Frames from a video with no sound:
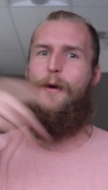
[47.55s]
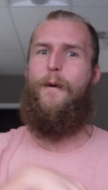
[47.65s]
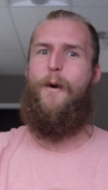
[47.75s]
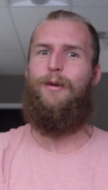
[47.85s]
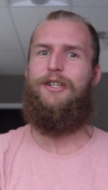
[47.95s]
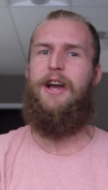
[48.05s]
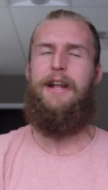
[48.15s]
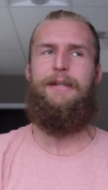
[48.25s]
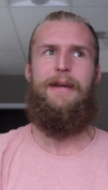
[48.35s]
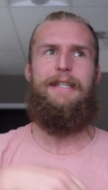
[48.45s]
No
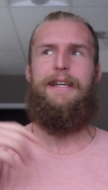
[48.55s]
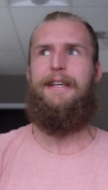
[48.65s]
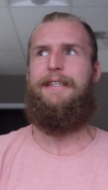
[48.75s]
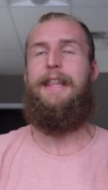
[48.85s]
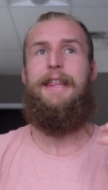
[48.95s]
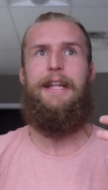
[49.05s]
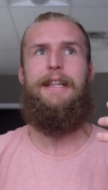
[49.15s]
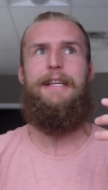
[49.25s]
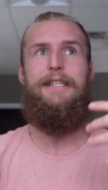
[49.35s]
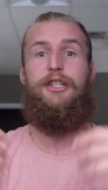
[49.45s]
judgments because I think
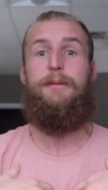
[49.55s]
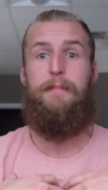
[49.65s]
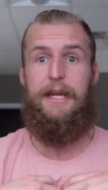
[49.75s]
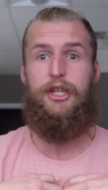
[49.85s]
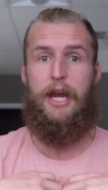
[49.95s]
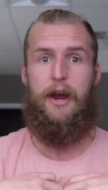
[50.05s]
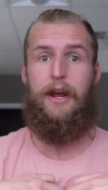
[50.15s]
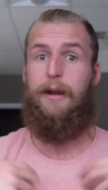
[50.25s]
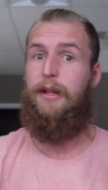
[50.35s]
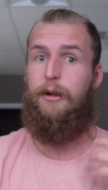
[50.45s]
this is just me sharing
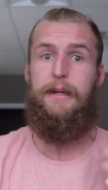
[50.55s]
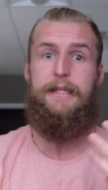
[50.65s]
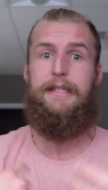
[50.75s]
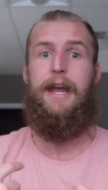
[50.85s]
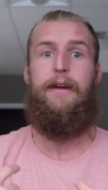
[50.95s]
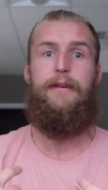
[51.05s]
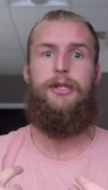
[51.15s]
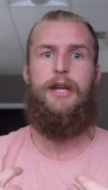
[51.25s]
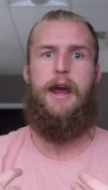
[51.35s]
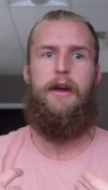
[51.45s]
and I'm a little bit scared to
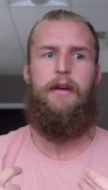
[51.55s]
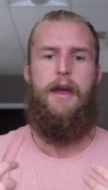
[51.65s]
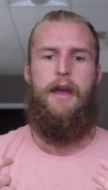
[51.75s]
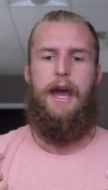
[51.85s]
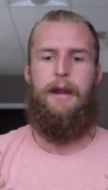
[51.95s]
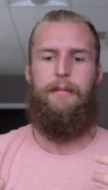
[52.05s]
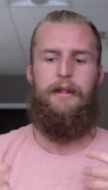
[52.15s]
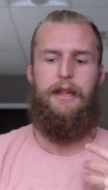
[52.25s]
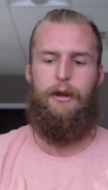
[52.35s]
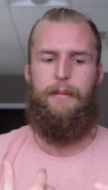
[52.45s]
share and I'm a
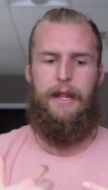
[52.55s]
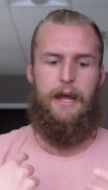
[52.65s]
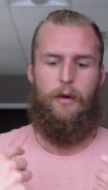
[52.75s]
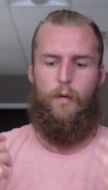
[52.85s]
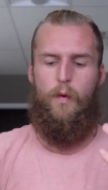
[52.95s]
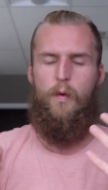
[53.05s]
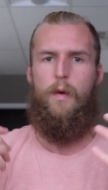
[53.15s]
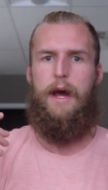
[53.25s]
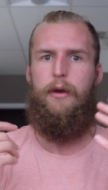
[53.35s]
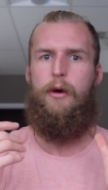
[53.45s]
little bit like,
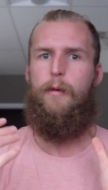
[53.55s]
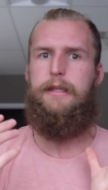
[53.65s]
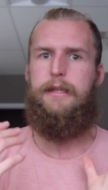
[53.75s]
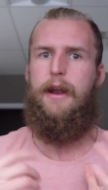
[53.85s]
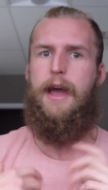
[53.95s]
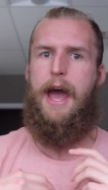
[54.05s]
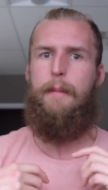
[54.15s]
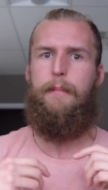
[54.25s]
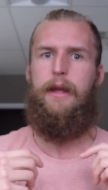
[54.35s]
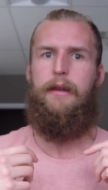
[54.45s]
woo, I don't know what's going to
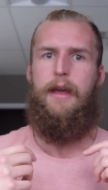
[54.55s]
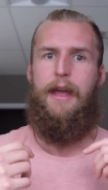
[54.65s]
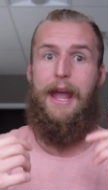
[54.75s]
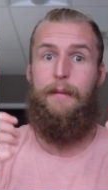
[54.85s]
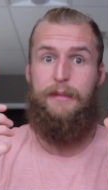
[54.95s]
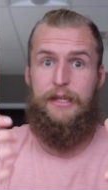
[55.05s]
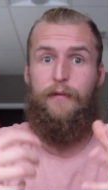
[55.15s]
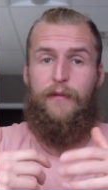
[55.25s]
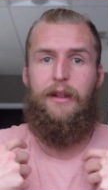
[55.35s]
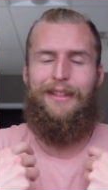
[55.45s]
happen. And I'm still
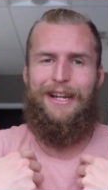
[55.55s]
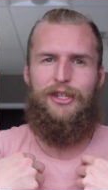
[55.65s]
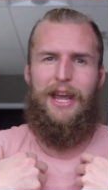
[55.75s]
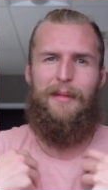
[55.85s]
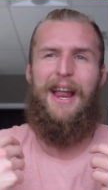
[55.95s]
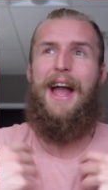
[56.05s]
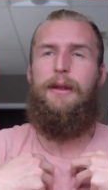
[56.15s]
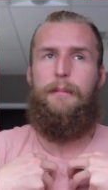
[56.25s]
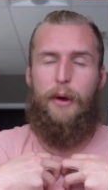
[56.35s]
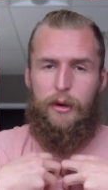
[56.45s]
feeling that shame. And I
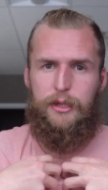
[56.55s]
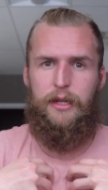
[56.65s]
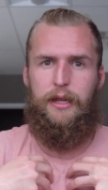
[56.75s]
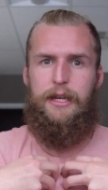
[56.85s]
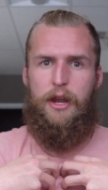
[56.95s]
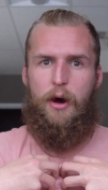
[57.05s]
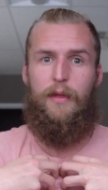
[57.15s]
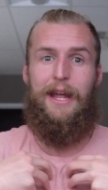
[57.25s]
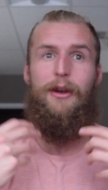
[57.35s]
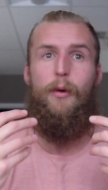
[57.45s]
personally know
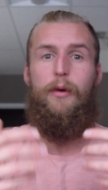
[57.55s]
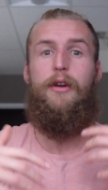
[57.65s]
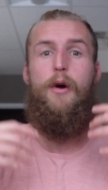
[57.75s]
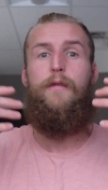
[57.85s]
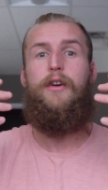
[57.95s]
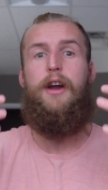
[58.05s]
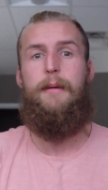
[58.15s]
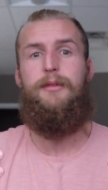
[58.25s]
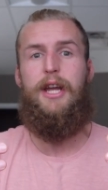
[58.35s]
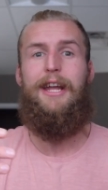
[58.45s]
that in order to
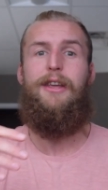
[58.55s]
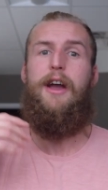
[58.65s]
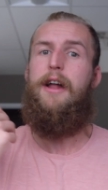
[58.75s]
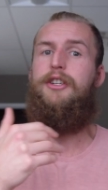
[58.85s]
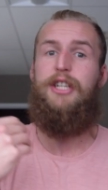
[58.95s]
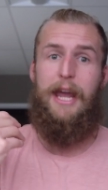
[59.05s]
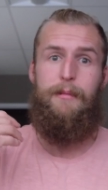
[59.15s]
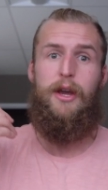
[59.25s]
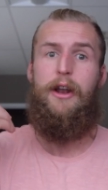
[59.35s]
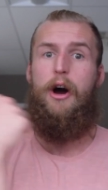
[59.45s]
overcome shame, you got to shame,
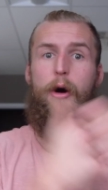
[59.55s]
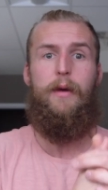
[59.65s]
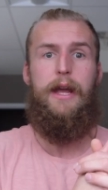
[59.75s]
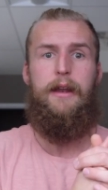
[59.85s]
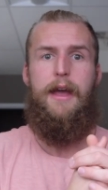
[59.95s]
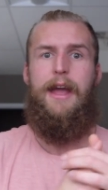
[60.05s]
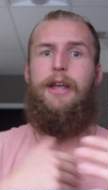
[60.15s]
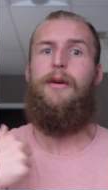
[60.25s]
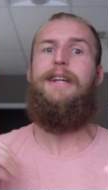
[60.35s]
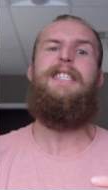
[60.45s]
you got to own it, and
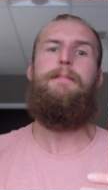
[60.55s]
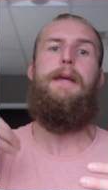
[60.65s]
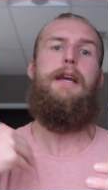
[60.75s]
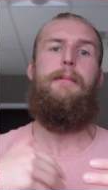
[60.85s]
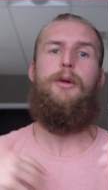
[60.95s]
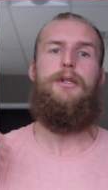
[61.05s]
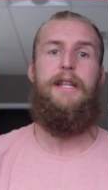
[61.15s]
you got to speak about it.